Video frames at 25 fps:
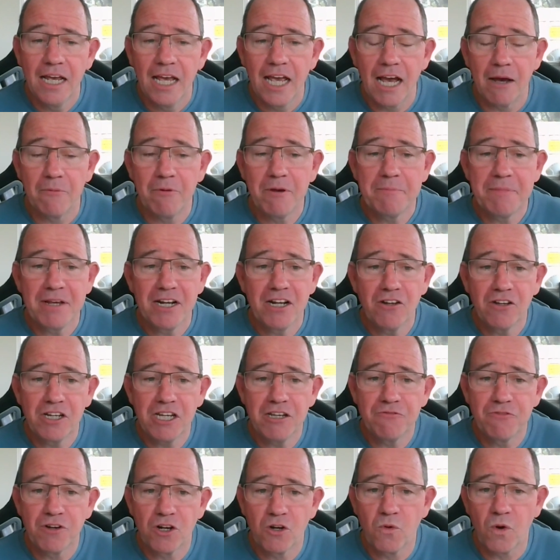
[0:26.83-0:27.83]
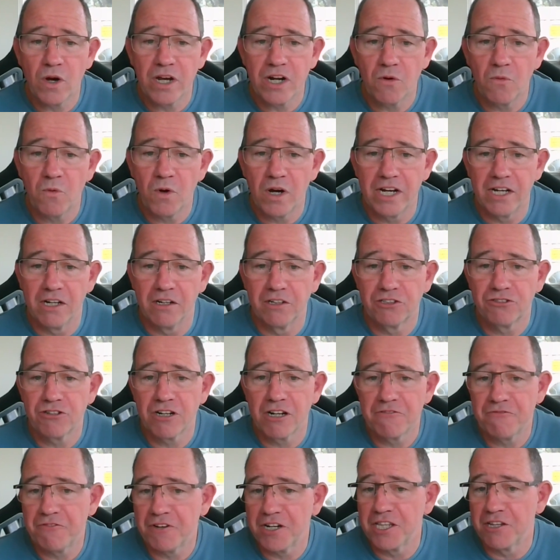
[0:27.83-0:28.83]
And we've been looking for quite a while and
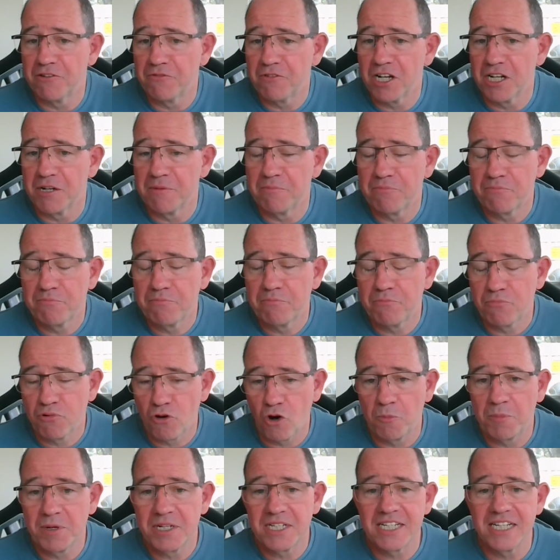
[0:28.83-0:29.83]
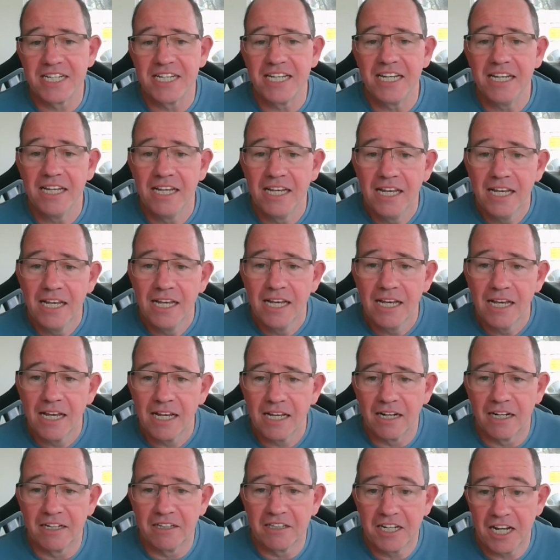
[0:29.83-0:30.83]
trying to find the right property
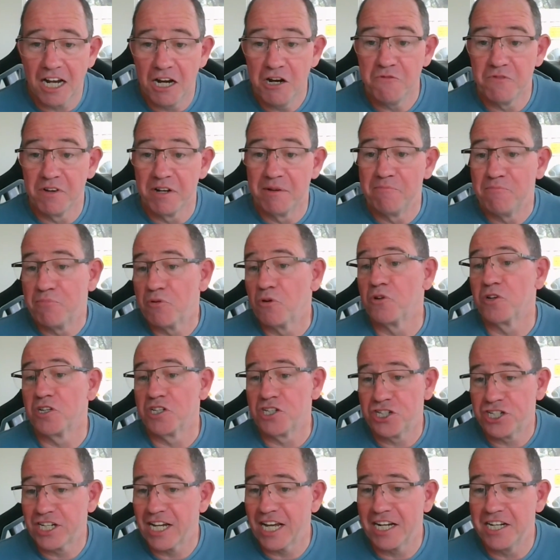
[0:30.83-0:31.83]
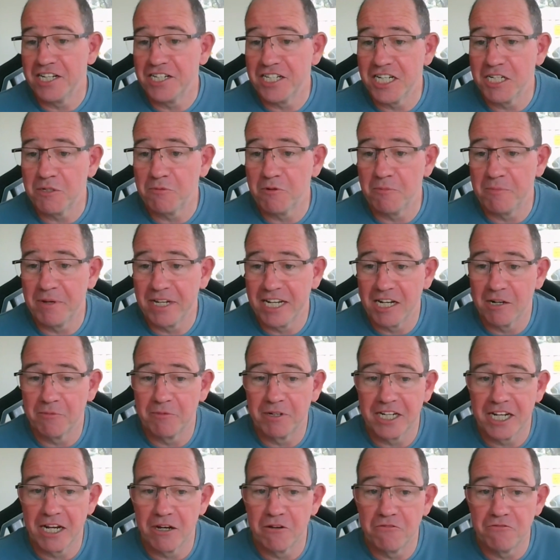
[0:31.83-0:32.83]
and COVID brought us challenges with being able
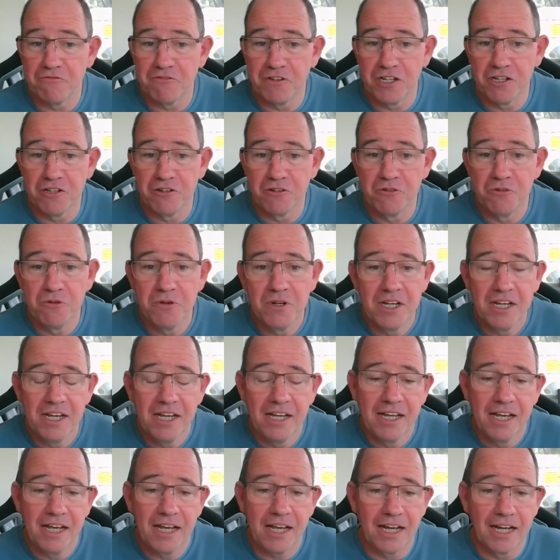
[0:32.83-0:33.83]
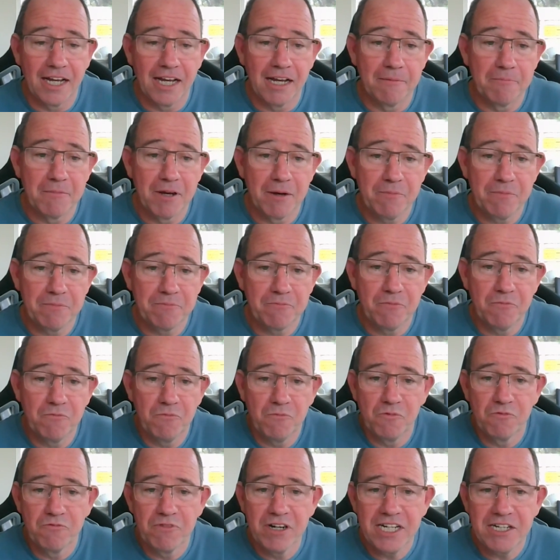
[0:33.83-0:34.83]
to go and view um, and
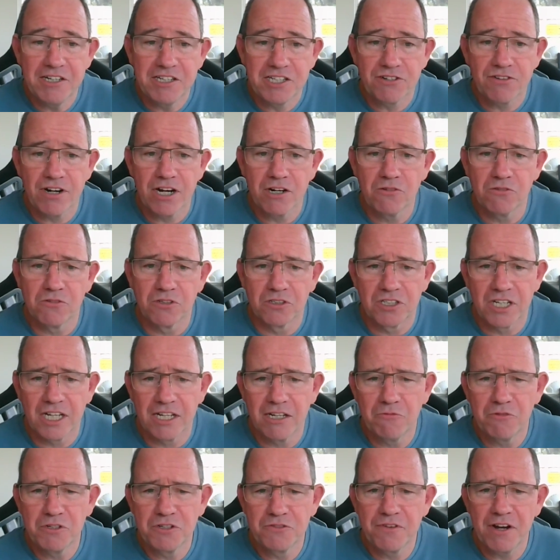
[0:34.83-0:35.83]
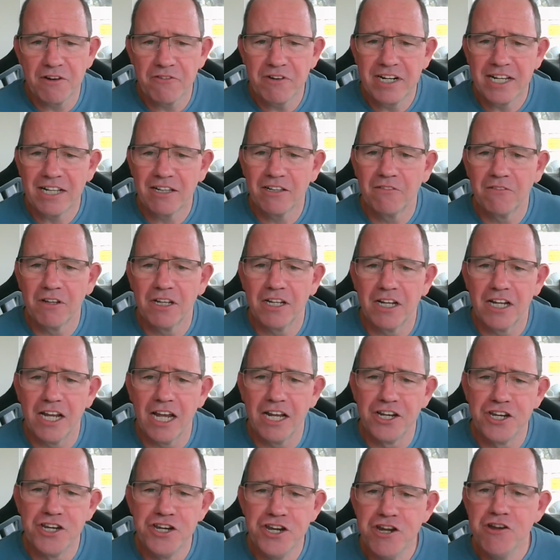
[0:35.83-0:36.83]
really struggled. So there was very little
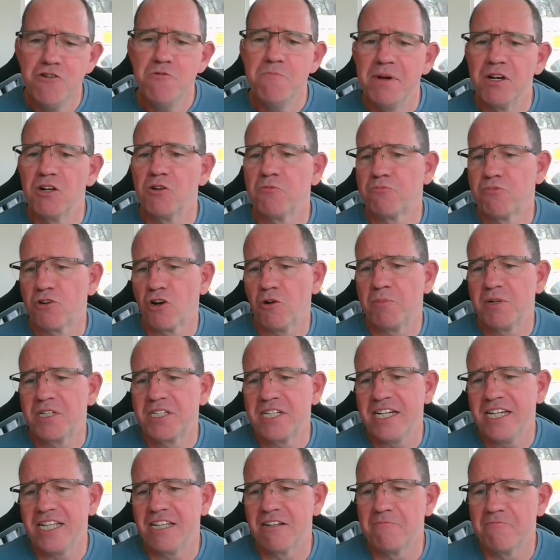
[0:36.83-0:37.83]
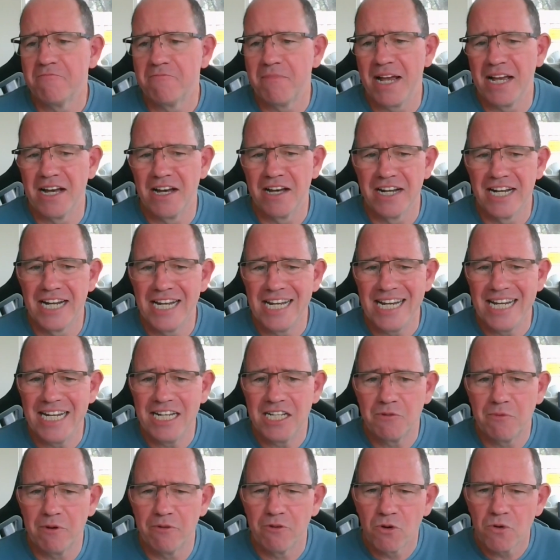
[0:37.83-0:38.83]
new built property that met our
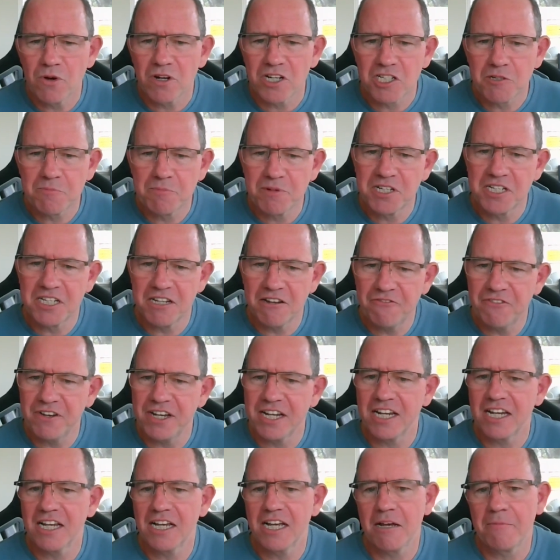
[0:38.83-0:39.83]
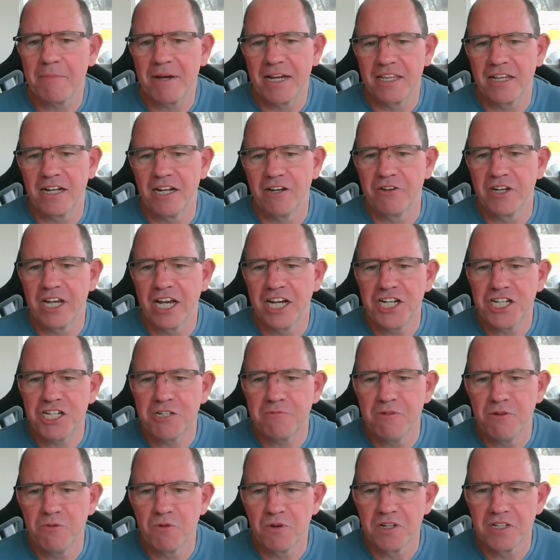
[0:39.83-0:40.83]
needs. We were quite specific about the
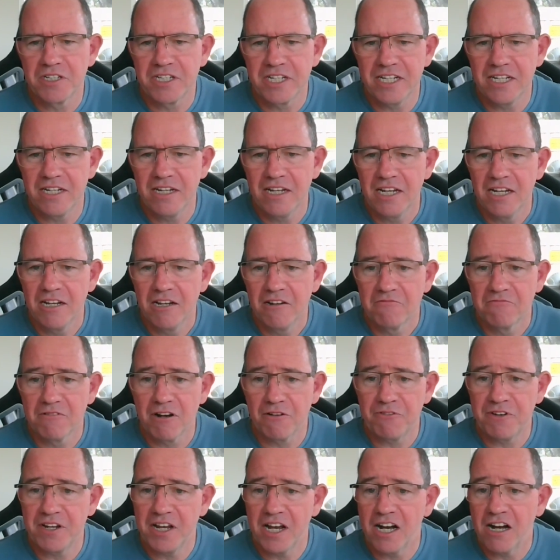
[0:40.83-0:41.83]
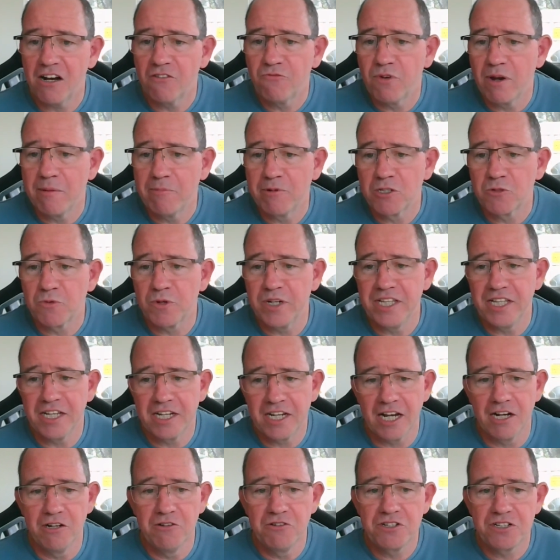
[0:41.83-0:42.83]
location we wanted, roughly halfway between the
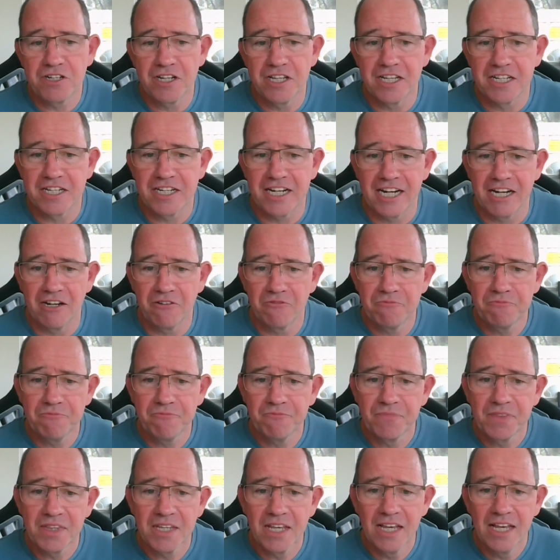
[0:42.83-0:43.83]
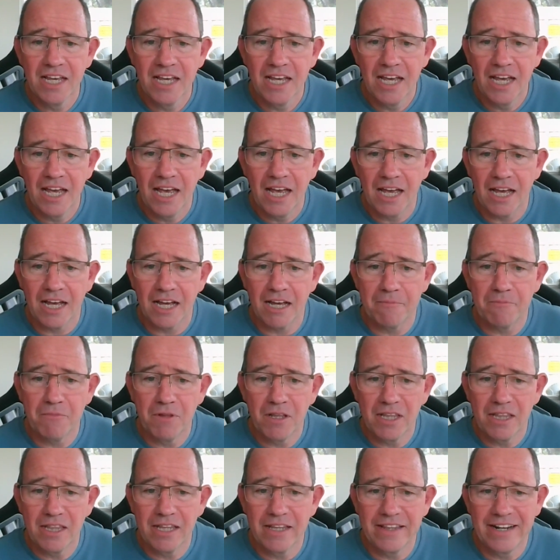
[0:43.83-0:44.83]
coast and the town. Um,
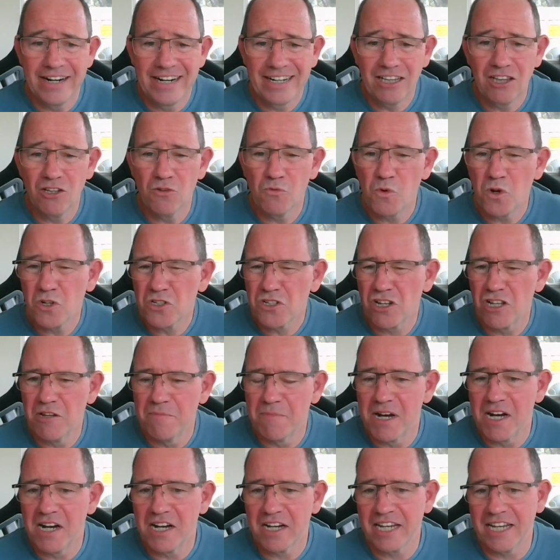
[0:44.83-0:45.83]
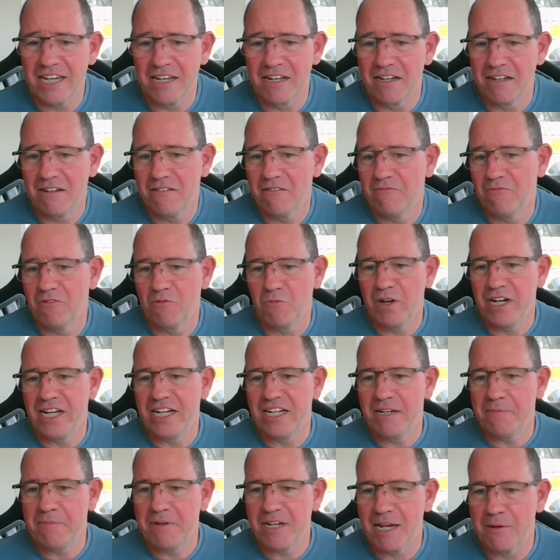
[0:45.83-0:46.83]
the little that was on the market when it
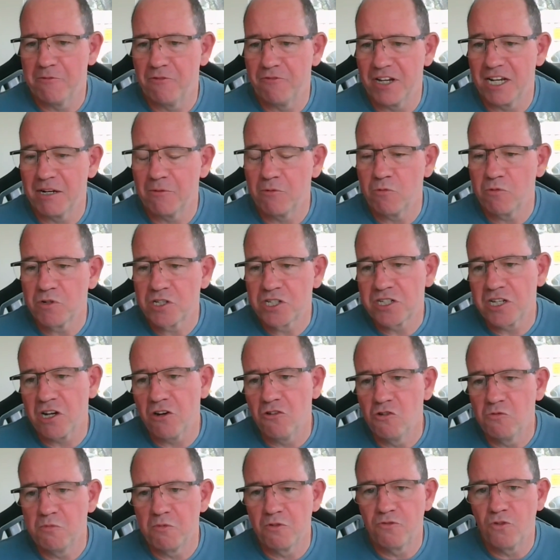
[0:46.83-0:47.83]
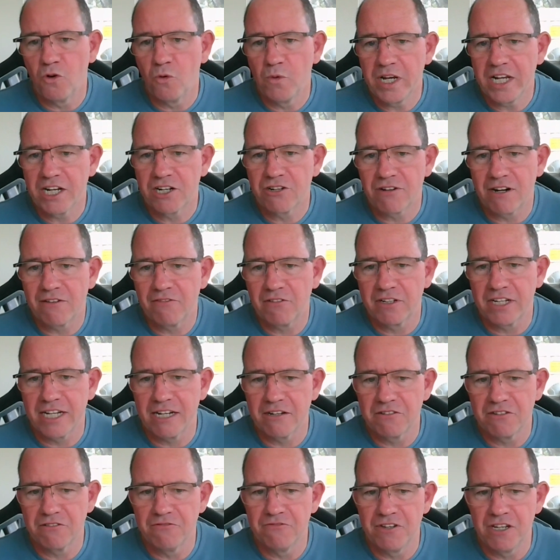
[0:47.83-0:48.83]
did become available was sold before we could travel
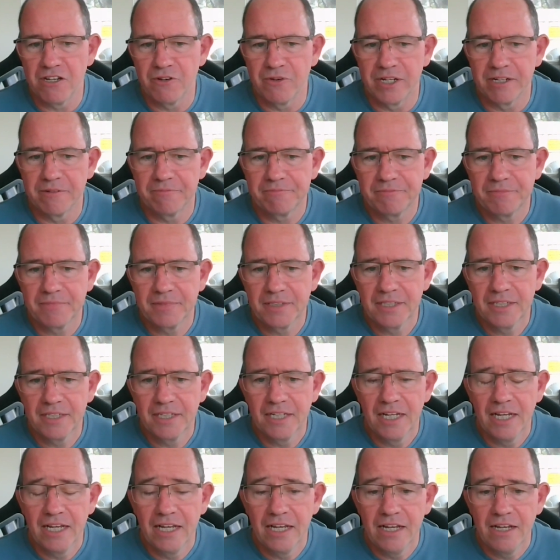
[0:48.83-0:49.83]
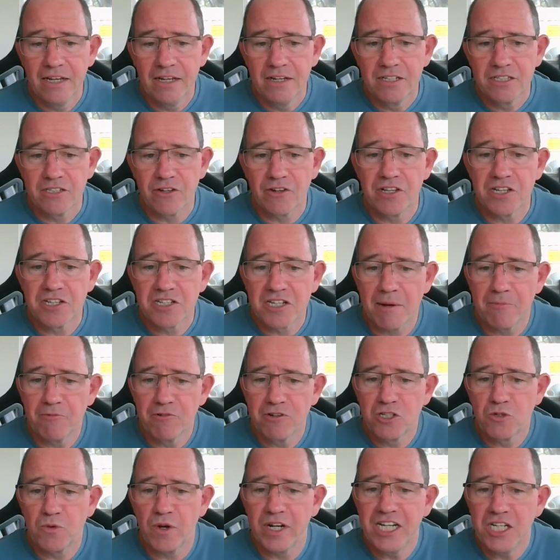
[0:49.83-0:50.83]
down to view it. So in the summer
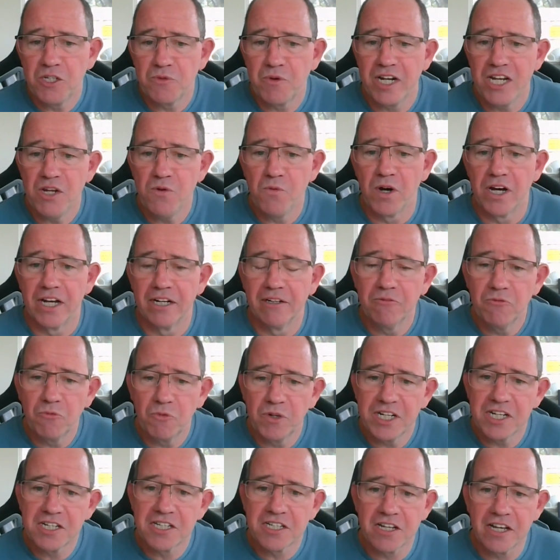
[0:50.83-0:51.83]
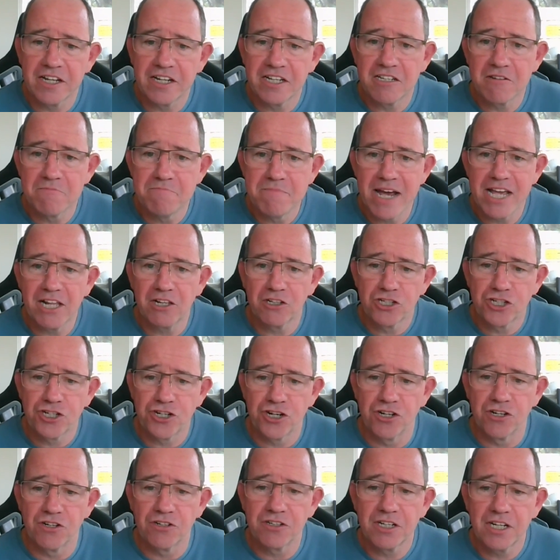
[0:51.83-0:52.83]
of 2021, we decided to mail
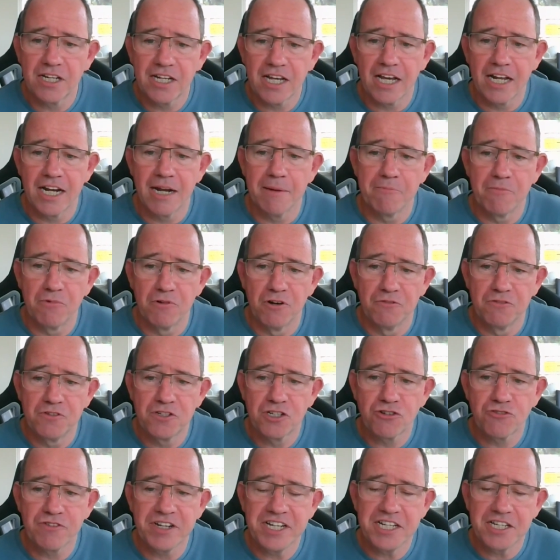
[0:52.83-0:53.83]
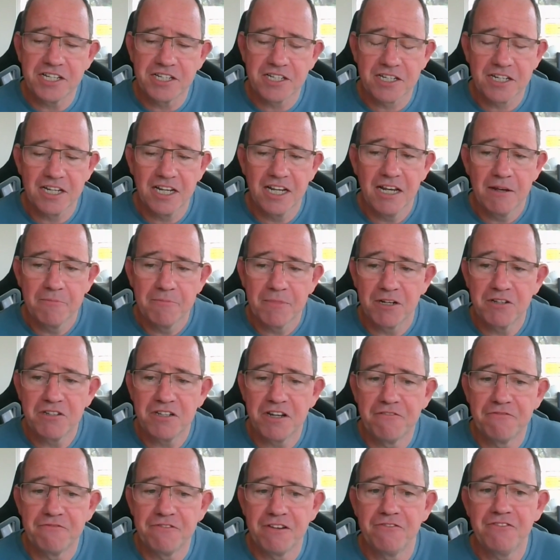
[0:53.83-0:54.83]
shop a number of streets,
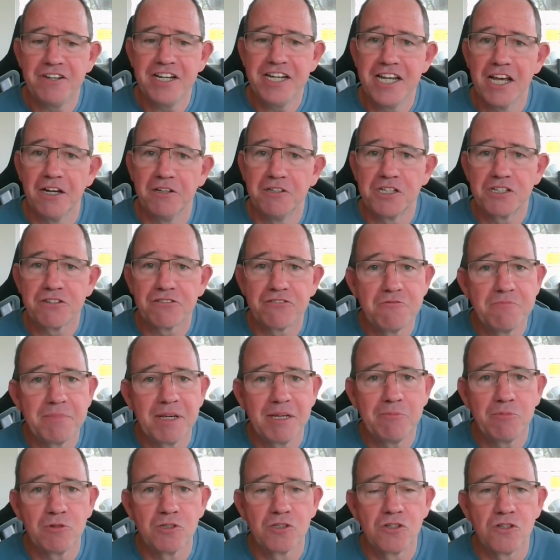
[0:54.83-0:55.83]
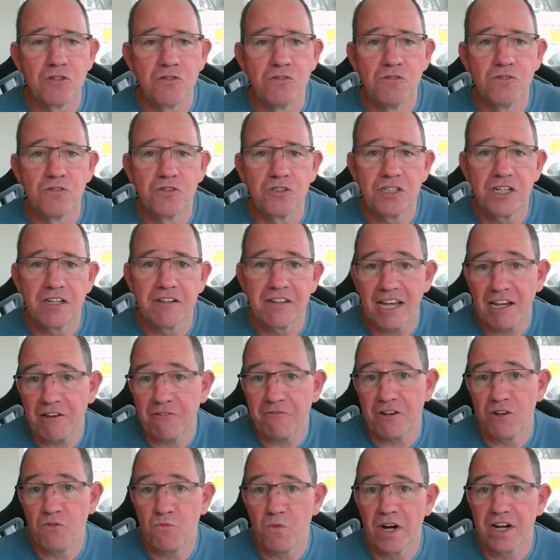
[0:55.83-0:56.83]
posted 50 notes through people's doors, and
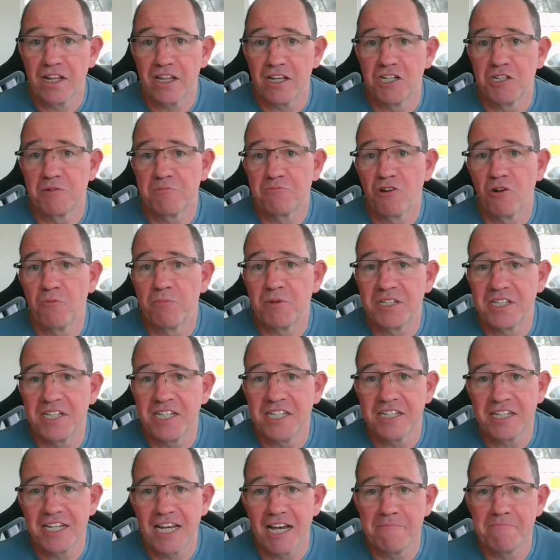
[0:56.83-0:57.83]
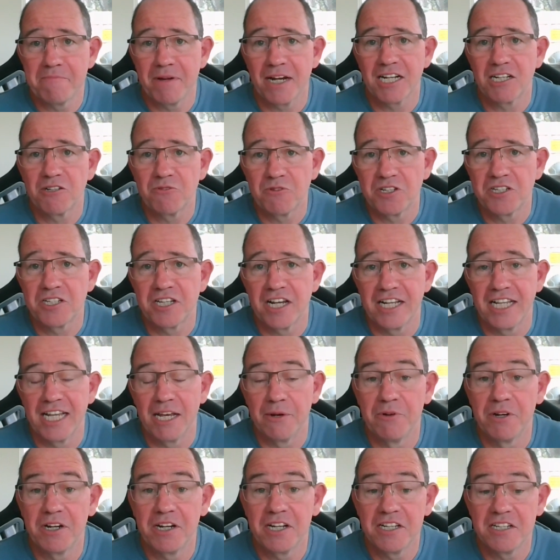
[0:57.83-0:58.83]
thankfully one of those properties came back to us saying they
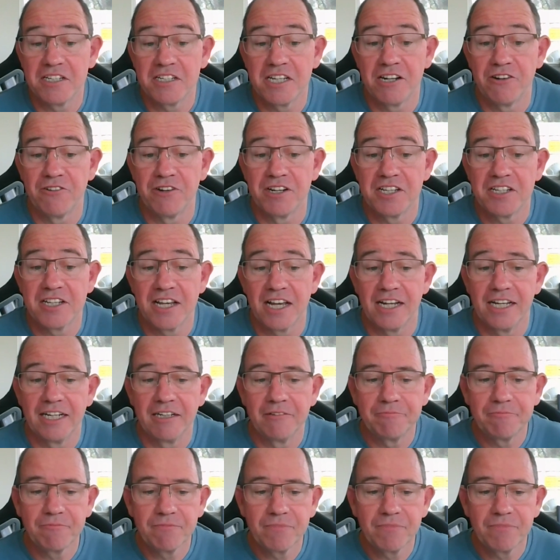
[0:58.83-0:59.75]
were considering selling.